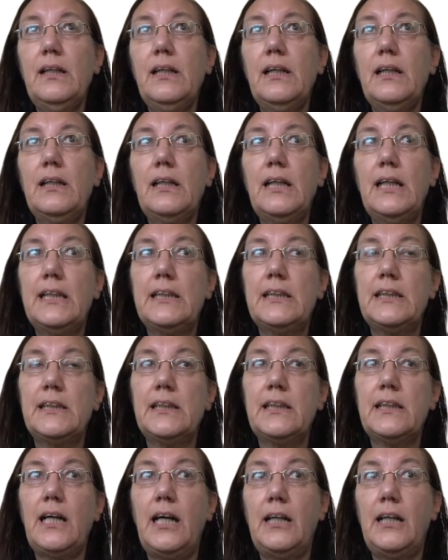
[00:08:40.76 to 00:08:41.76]
And
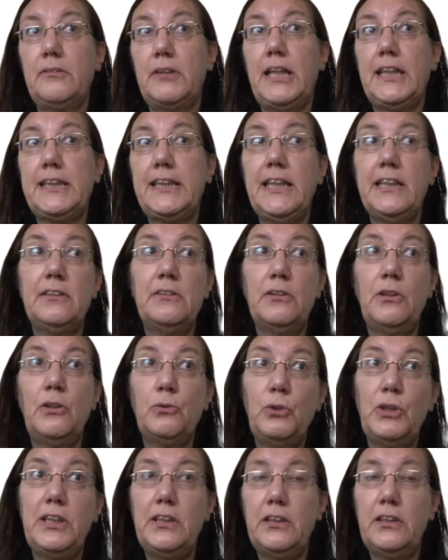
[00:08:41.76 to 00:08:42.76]
I can
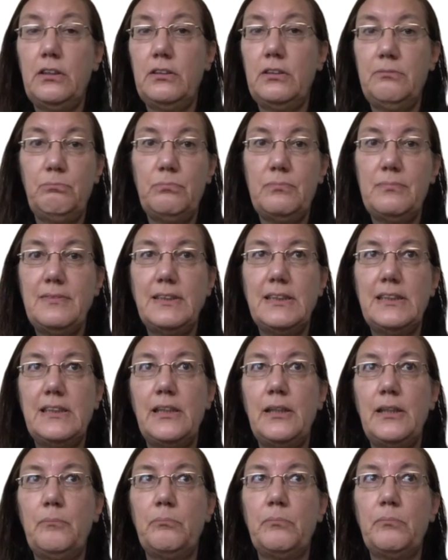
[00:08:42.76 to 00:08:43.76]
only
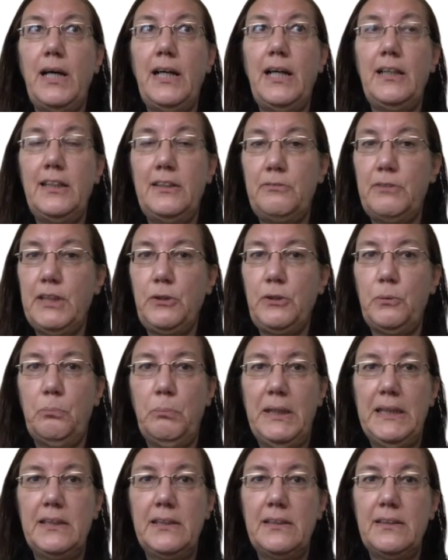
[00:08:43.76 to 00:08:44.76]
highly
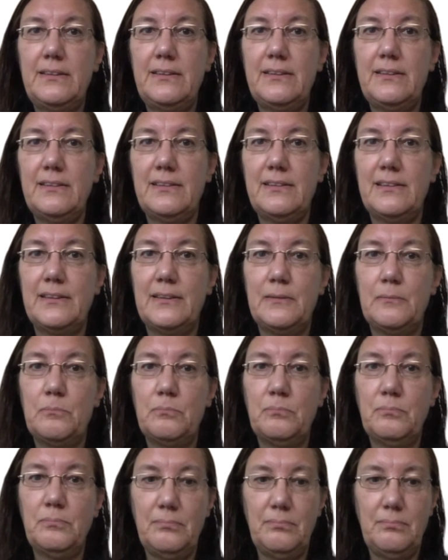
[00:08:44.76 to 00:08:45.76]
recommend
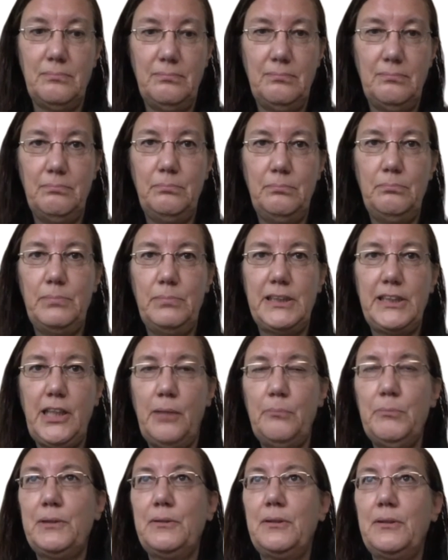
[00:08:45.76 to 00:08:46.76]

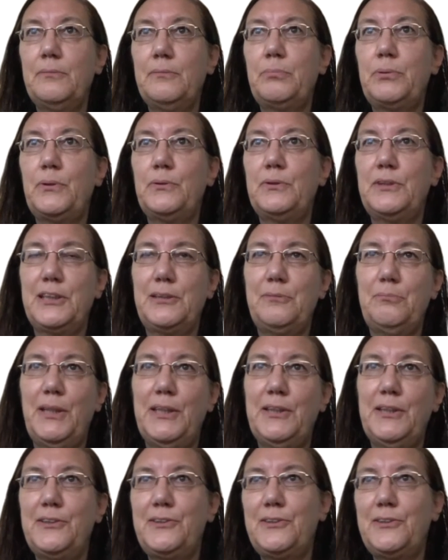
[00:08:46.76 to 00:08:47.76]
becoming a project
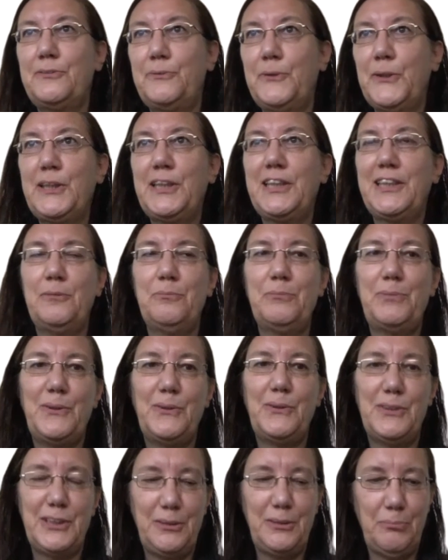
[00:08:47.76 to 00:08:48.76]
manager or working in
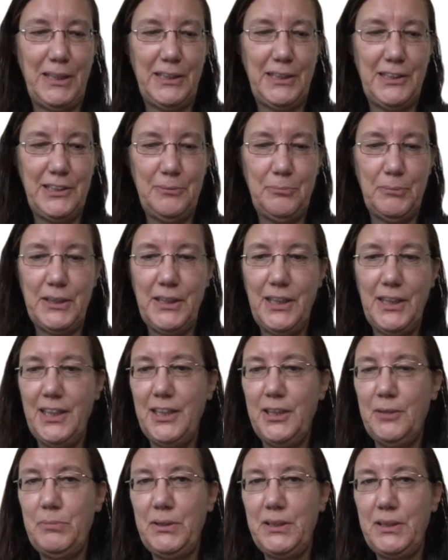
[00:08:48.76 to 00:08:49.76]
project management,
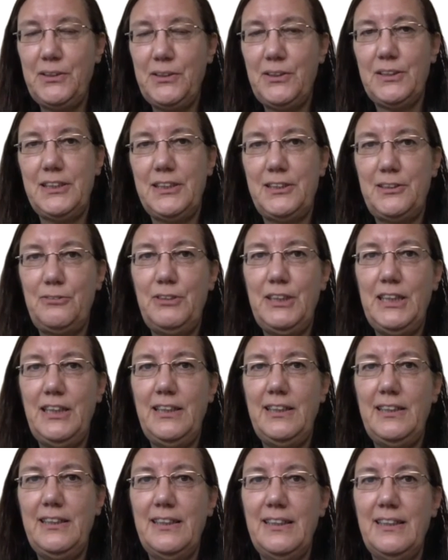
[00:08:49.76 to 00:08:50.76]
because it's
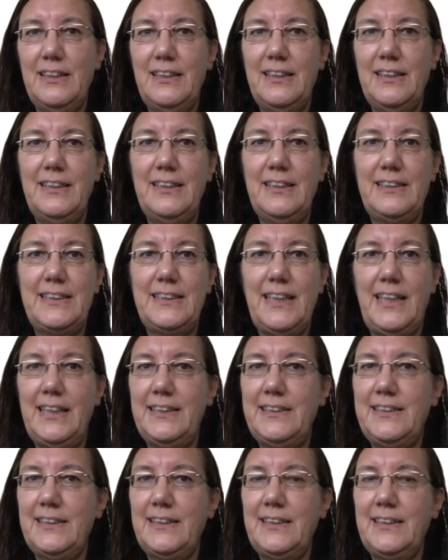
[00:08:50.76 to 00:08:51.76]
really
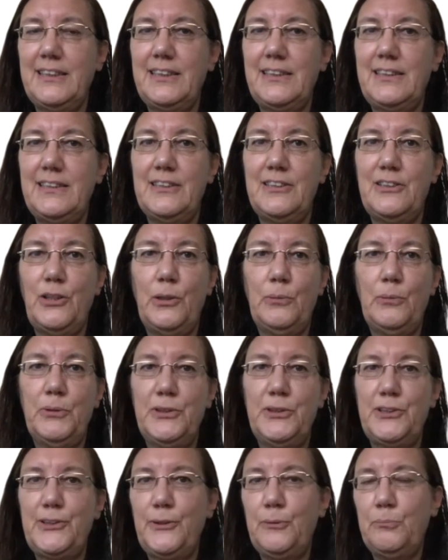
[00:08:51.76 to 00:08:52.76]
exciting. It
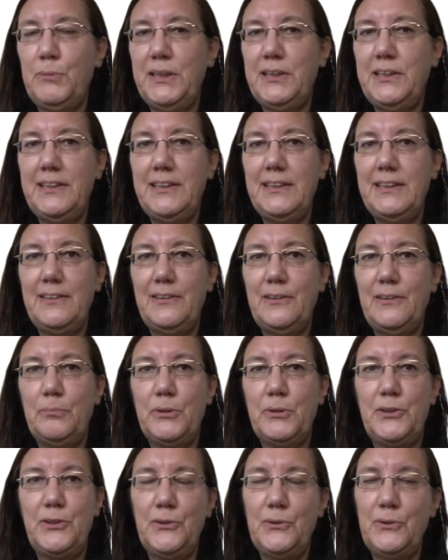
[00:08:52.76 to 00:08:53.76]
opens so many
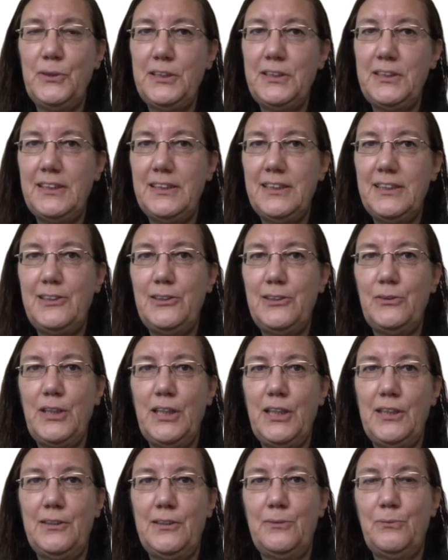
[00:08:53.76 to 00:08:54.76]
opportunities. You
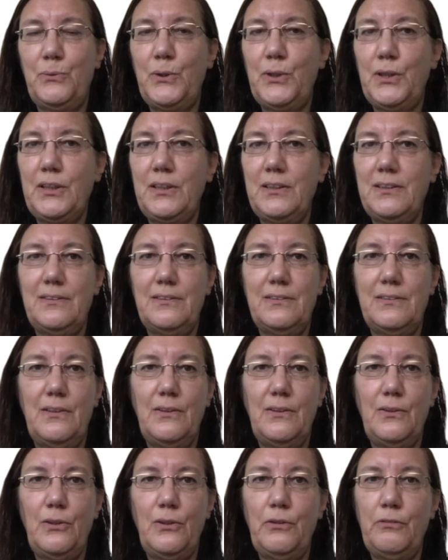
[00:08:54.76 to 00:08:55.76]
can work
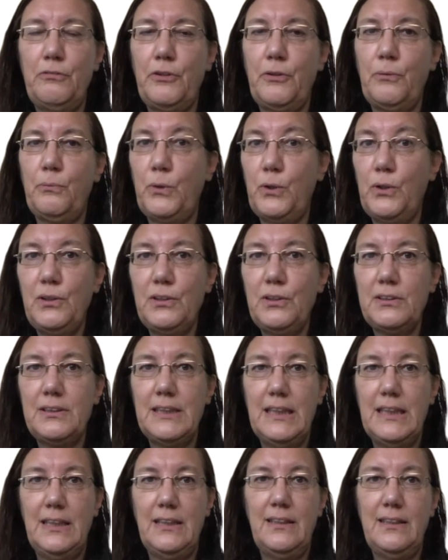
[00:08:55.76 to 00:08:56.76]
all over the world
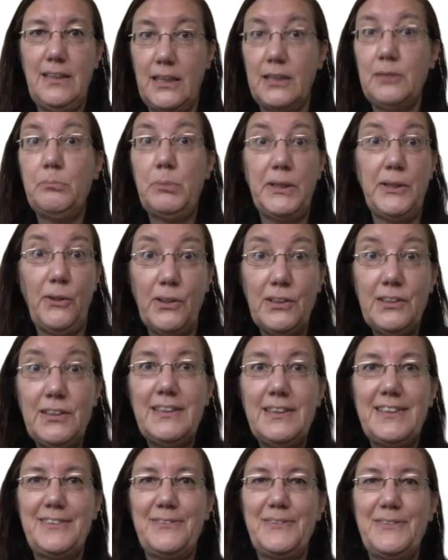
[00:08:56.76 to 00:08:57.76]
and beyond,
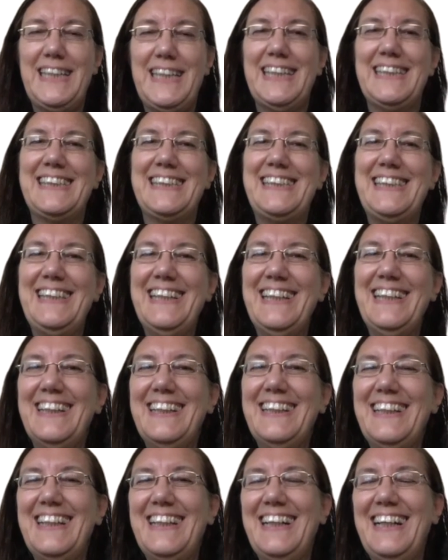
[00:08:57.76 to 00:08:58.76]
as we can see,
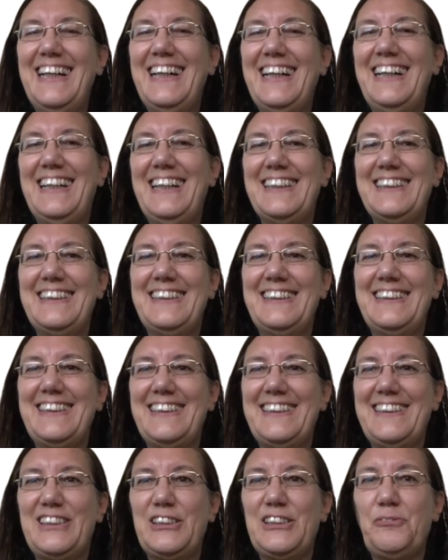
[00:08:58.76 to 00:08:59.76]
and
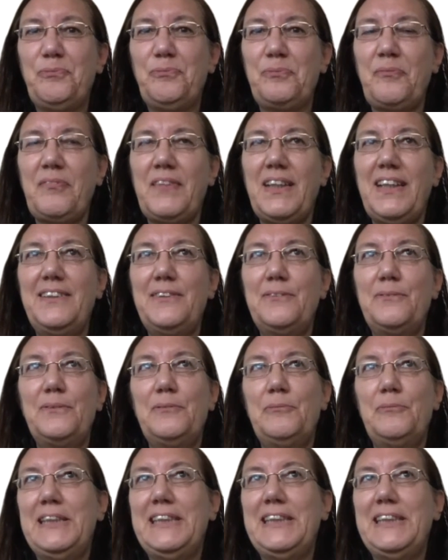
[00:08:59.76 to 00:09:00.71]
you will meet